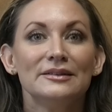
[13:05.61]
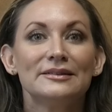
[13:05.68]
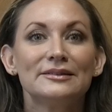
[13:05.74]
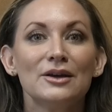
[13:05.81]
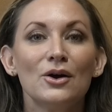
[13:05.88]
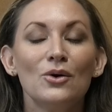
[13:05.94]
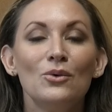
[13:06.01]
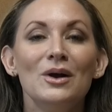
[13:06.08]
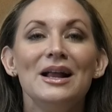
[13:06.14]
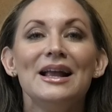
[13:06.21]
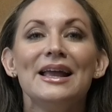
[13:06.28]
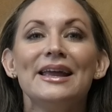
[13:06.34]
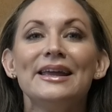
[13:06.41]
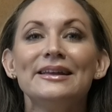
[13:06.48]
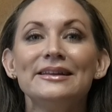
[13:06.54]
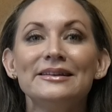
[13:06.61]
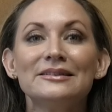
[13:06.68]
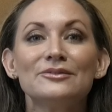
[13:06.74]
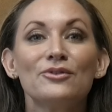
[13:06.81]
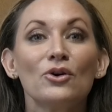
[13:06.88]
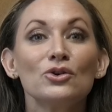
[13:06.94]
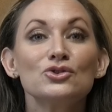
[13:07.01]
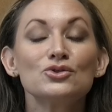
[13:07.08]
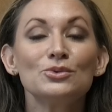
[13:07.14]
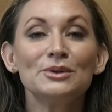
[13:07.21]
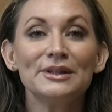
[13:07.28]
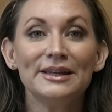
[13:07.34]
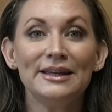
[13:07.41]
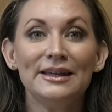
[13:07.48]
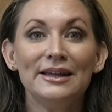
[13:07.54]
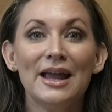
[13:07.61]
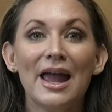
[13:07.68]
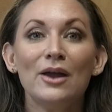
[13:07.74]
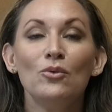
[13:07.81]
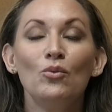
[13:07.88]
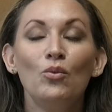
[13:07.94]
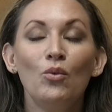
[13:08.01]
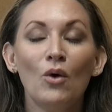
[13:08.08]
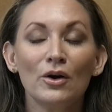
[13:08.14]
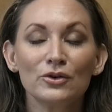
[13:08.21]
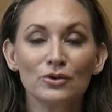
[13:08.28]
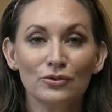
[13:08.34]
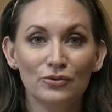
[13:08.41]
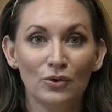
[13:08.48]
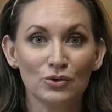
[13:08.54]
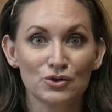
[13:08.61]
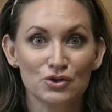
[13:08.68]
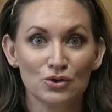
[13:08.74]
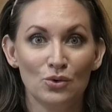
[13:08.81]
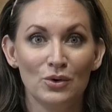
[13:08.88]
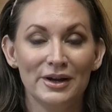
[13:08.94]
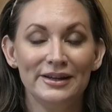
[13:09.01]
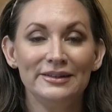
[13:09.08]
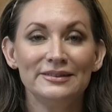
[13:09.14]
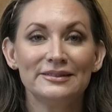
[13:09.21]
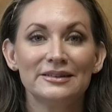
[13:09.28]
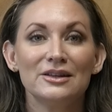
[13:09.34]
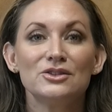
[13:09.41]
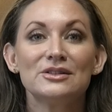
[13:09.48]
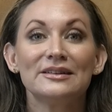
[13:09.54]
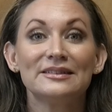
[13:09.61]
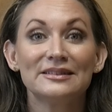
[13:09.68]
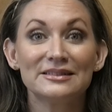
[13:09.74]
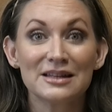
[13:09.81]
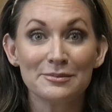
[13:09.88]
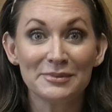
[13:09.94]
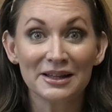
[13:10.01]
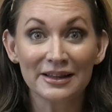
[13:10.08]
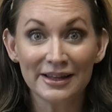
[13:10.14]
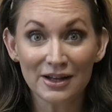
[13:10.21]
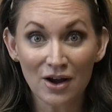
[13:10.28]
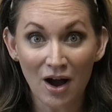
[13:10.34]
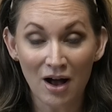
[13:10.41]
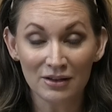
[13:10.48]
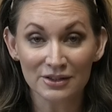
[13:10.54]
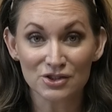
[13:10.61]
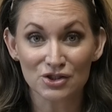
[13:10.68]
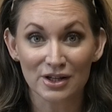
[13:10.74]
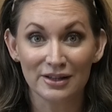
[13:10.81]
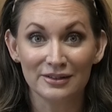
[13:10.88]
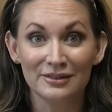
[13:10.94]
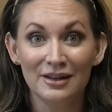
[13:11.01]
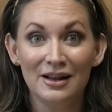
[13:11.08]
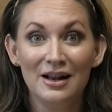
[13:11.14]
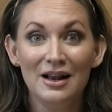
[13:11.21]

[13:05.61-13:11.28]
So it is virtually a wonderful choice to stimulate collagen